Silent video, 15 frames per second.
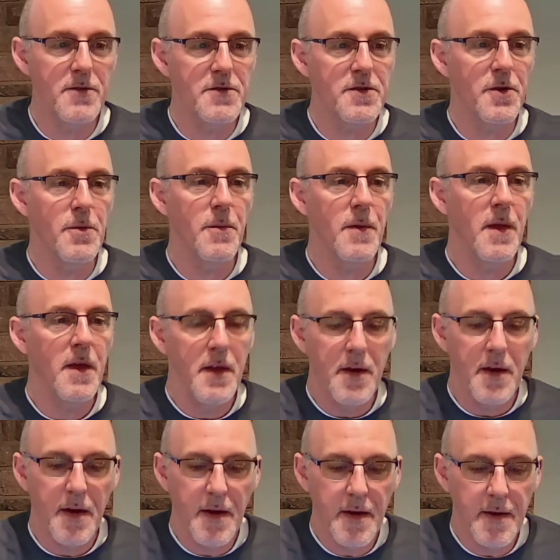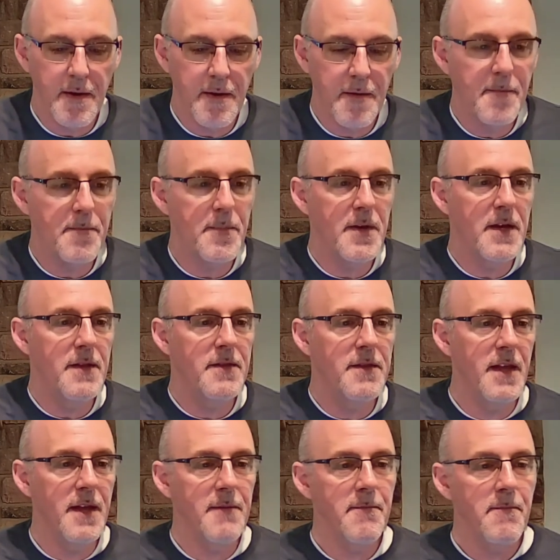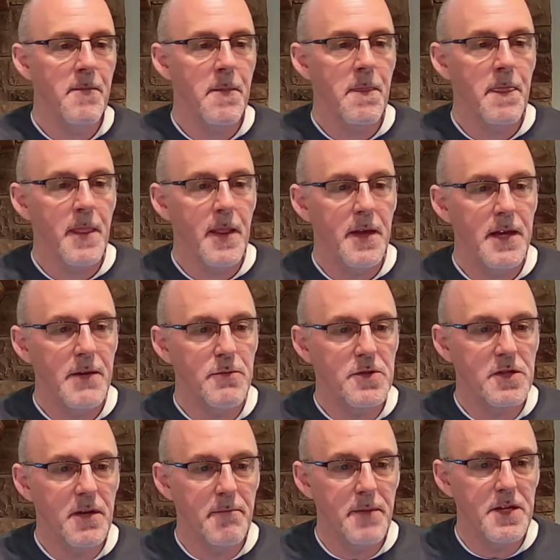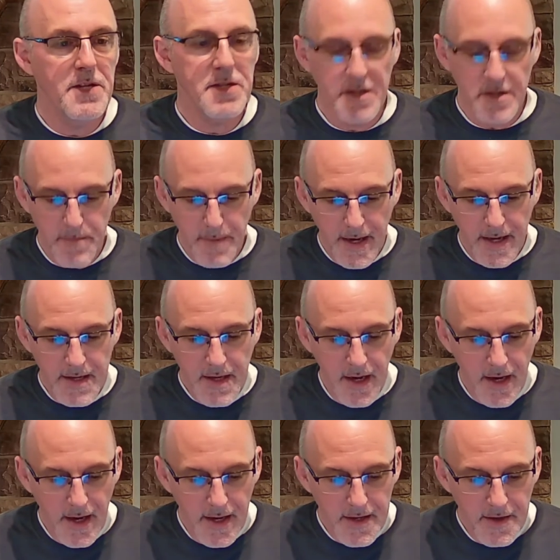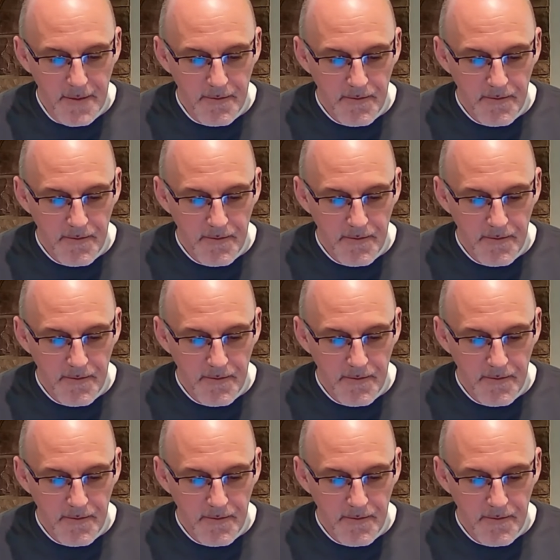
So, and then he was commissioned by God,